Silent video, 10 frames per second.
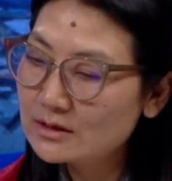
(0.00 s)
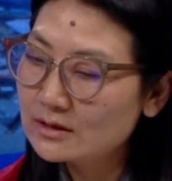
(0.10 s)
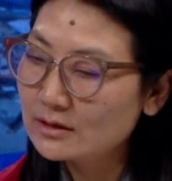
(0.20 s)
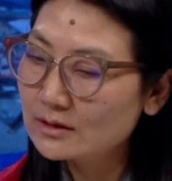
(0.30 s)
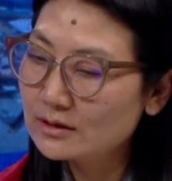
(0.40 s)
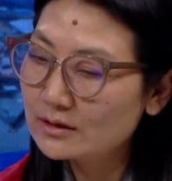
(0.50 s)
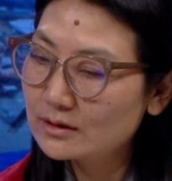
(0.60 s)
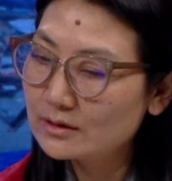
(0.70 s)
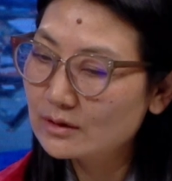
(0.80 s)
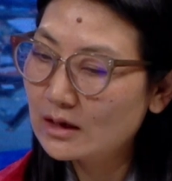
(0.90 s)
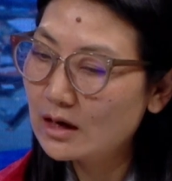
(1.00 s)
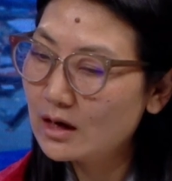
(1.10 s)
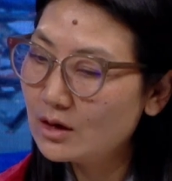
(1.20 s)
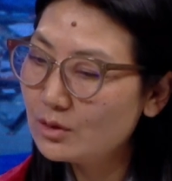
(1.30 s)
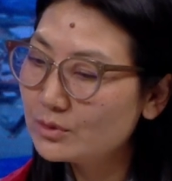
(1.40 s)

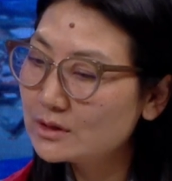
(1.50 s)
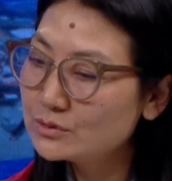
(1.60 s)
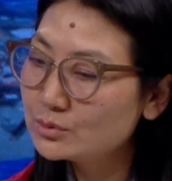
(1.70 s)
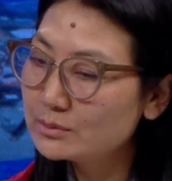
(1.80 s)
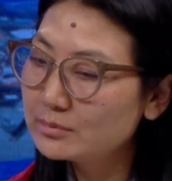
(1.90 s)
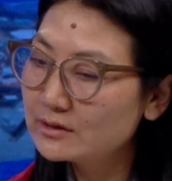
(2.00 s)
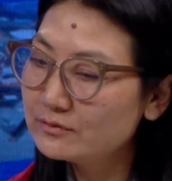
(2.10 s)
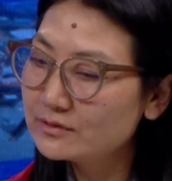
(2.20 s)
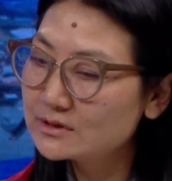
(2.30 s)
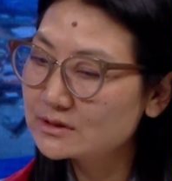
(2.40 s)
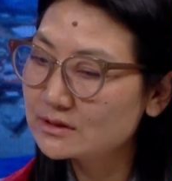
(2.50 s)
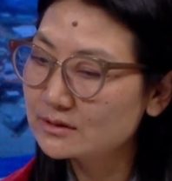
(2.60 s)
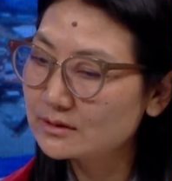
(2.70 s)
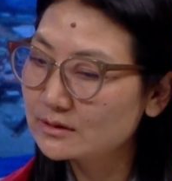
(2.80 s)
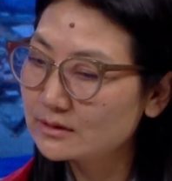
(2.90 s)
How it will benefit
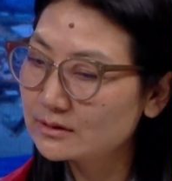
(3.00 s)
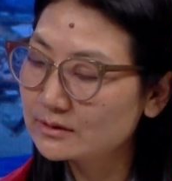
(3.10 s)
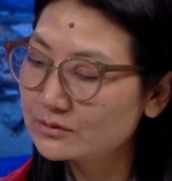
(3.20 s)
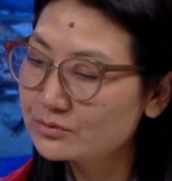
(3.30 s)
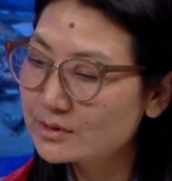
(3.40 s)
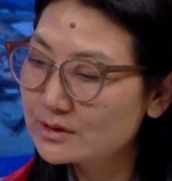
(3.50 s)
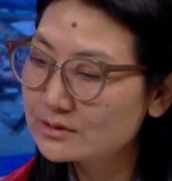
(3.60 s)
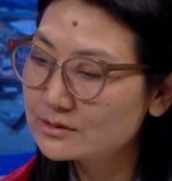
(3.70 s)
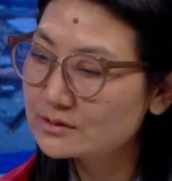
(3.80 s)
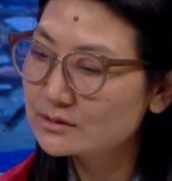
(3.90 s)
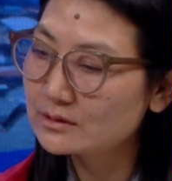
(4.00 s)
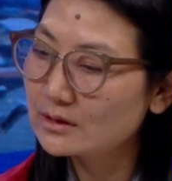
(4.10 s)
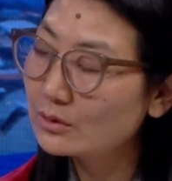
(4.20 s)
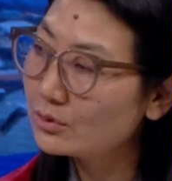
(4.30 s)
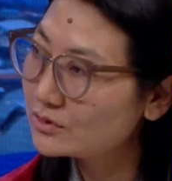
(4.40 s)
the traders
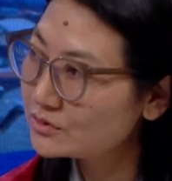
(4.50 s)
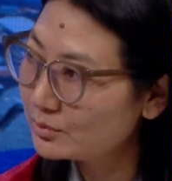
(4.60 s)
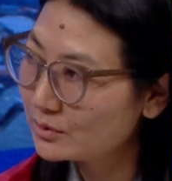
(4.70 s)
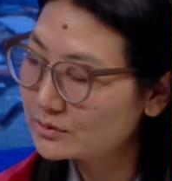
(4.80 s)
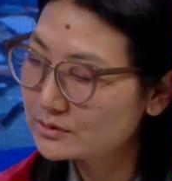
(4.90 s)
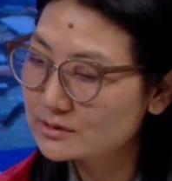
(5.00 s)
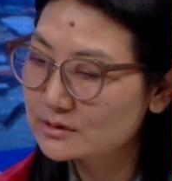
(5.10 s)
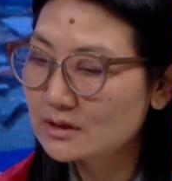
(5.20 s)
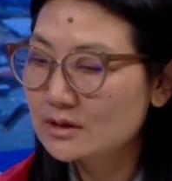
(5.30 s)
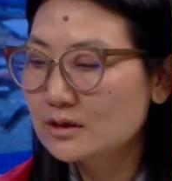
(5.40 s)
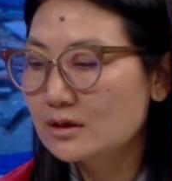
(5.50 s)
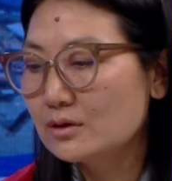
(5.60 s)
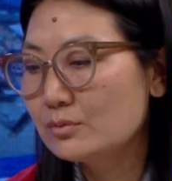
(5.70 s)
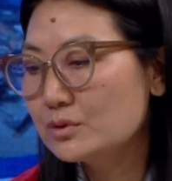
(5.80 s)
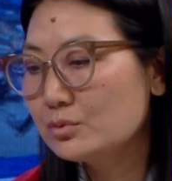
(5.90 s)
across borders,
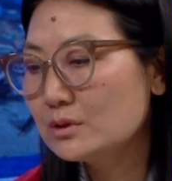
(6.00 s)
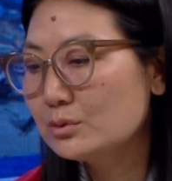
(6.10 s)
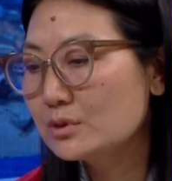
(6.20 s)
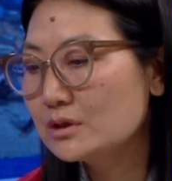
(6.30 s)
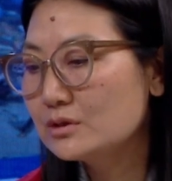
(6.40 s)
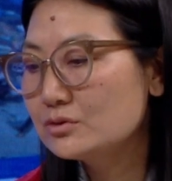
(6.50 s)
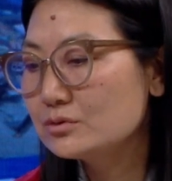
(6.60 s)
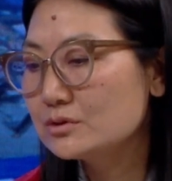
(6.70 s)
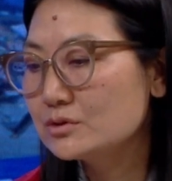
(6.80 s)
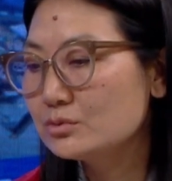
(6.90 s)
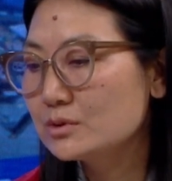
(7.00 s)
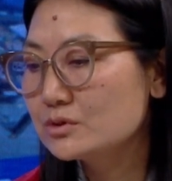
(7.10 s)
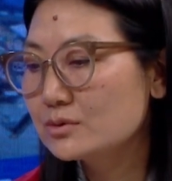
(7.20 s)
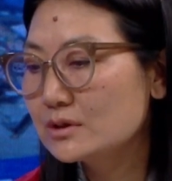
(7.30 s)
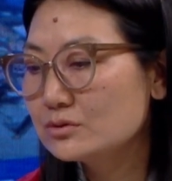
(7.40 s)
what we are looking into is we are
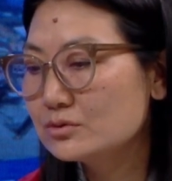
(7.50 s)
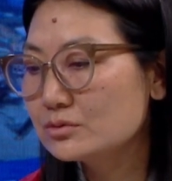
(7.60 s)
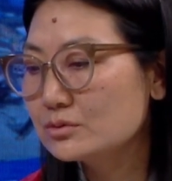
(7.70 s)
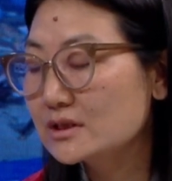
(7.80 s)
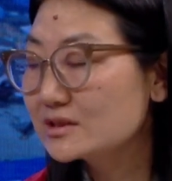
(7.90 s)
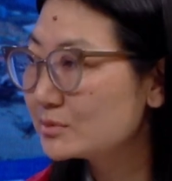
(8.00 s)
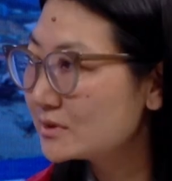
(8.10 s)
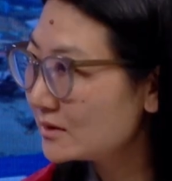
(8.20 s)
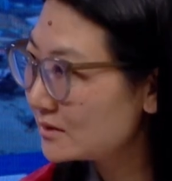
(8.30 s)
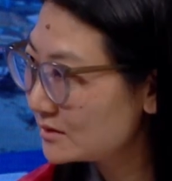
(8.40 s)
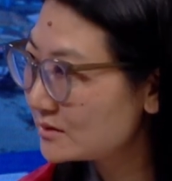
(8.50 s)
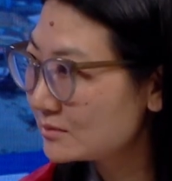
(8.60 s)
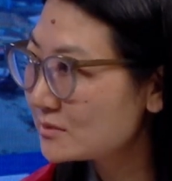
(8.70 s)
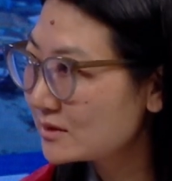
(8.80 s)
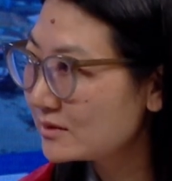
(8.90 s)
trying to expedite
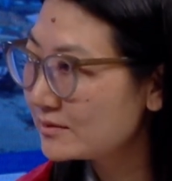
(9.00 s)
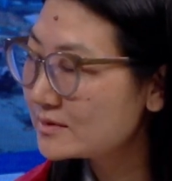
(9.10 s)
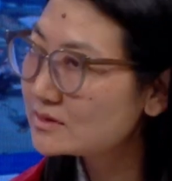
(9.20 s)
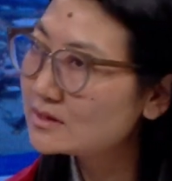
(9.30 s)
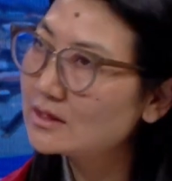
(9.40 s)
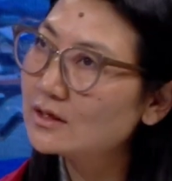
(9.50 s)
customs clearance.